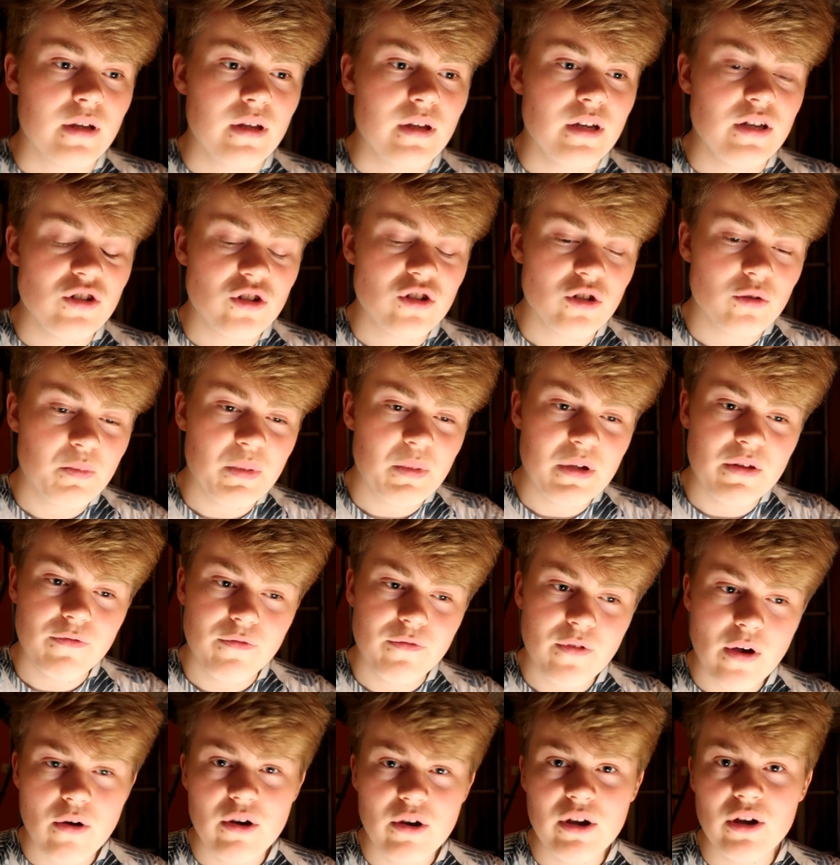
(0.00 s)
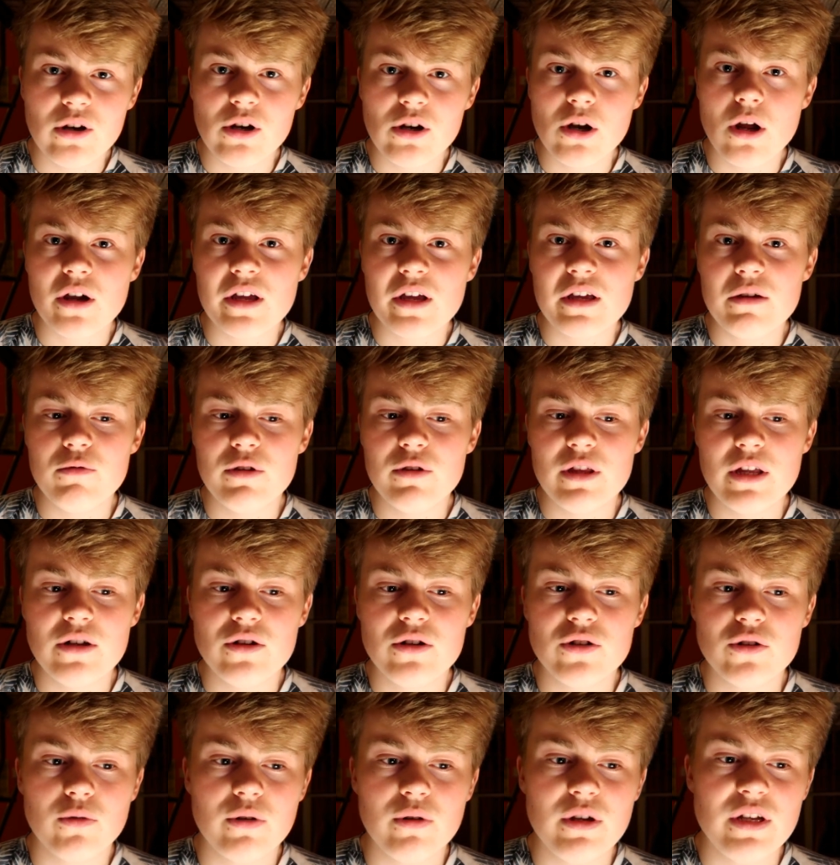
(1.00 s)
He's just been very unlucky with
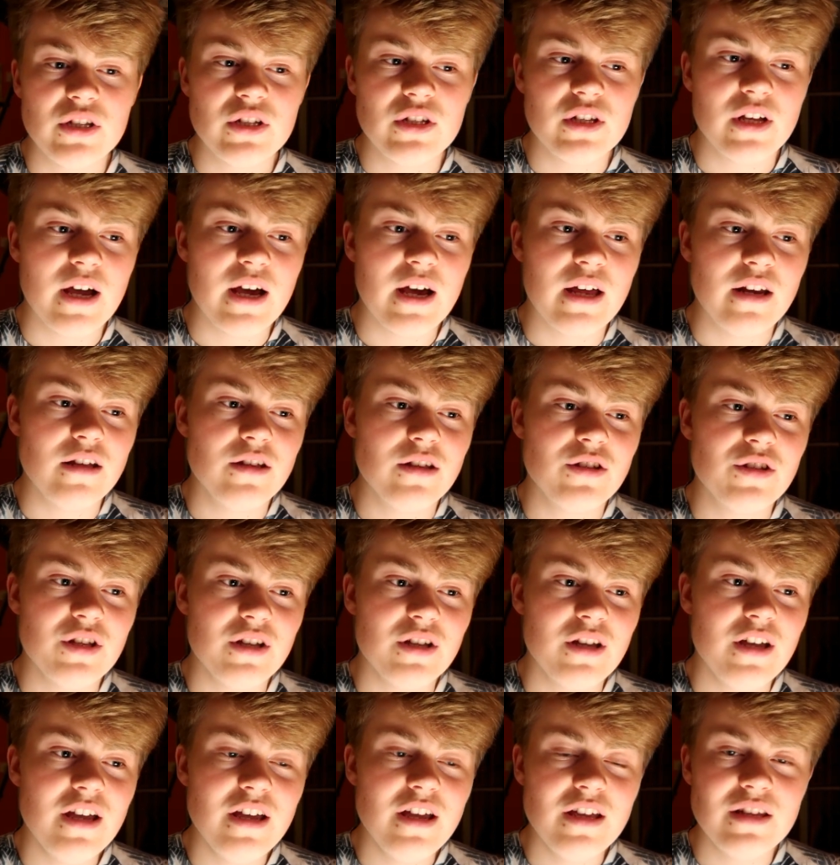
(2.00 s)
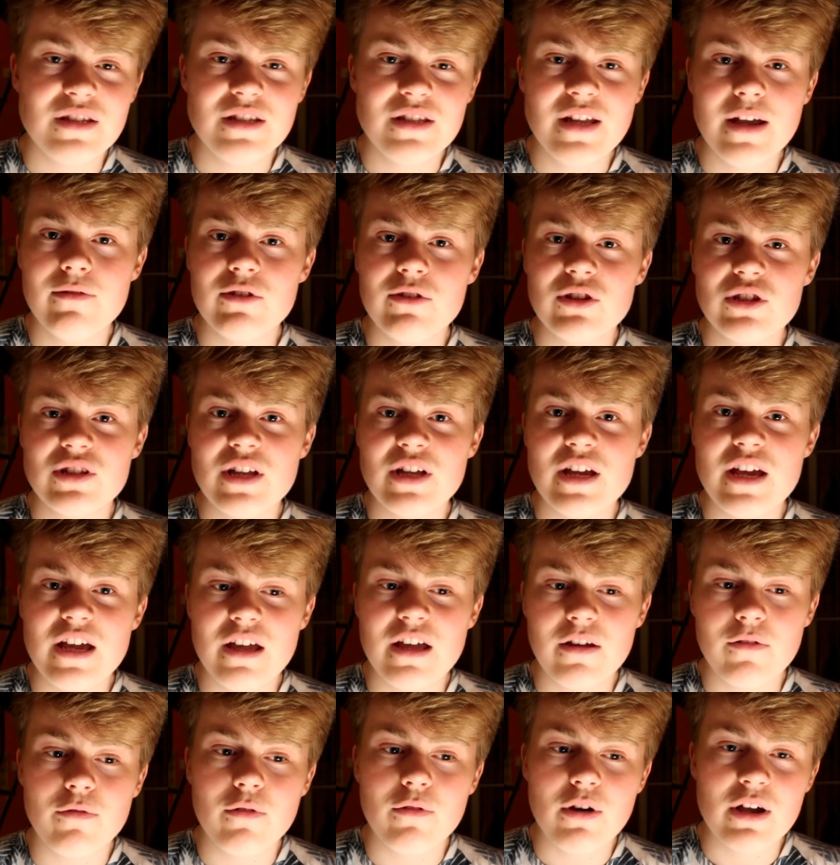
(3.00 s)
injuries, and it is
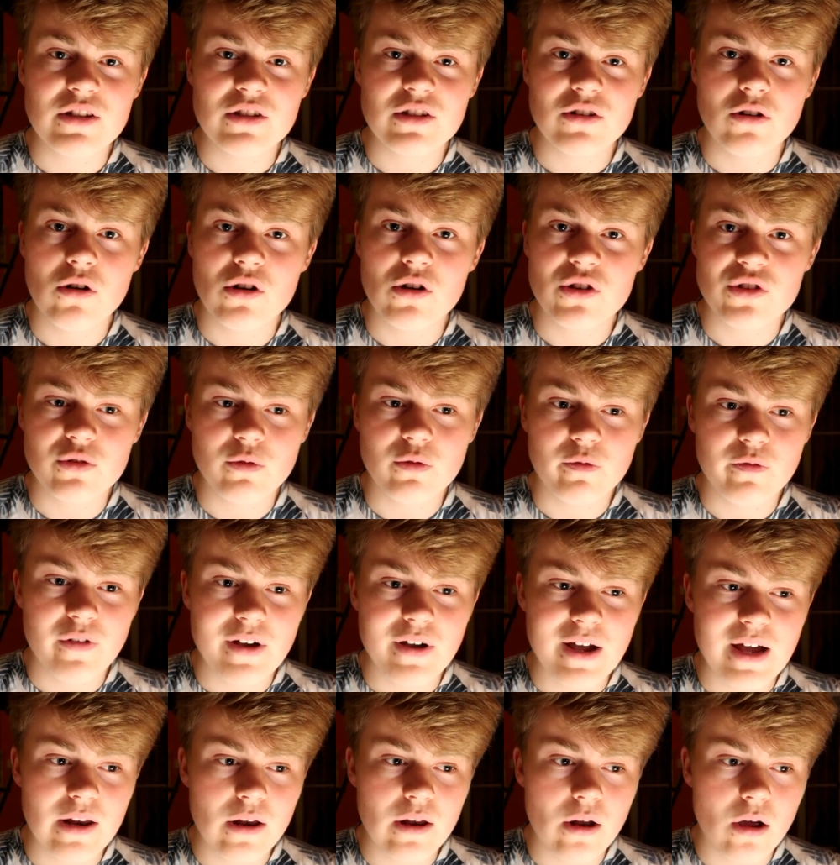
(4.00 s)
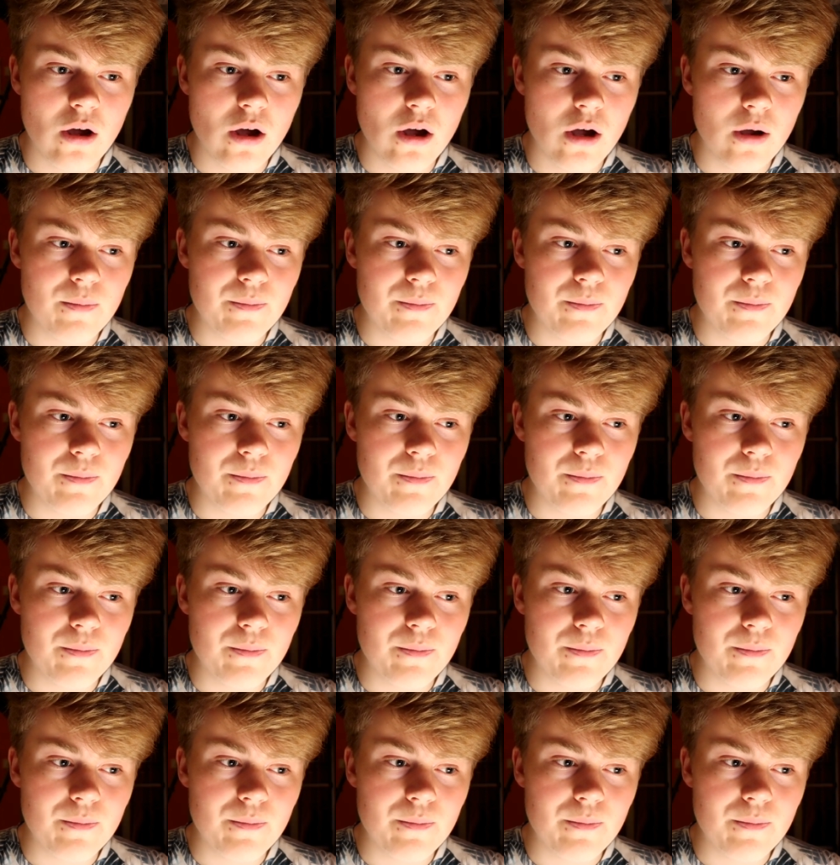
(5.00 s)
devastating as an Arsenal fan,